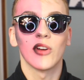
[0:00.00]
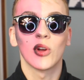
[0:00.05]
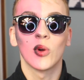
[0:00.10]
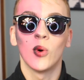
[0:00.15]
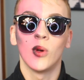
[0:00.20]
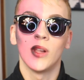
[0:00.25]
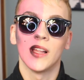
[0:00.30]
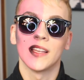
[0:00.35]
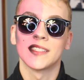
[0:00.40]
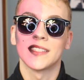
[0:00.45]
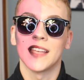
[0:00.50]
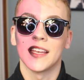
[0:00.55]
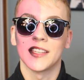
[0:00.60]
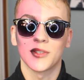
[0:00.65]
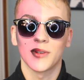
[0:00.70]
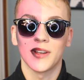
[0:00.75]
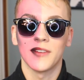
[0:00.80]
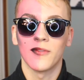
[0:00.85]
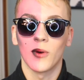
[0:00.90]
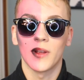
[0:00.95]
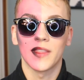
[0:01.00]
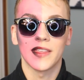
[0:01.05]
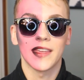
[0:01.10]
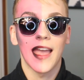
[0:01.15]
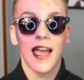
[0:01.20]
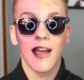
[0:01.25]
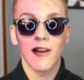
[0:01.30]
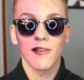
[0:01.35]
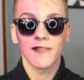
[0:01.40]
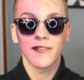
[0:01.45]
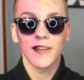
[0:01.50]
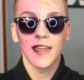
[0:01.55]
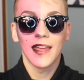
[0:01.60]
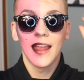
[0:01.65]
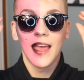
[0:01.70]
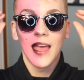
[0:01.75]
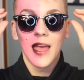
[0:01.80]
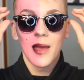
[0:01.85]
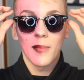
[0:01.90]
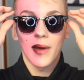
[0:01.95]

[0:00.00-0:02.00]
of a cool accessory for the outfit.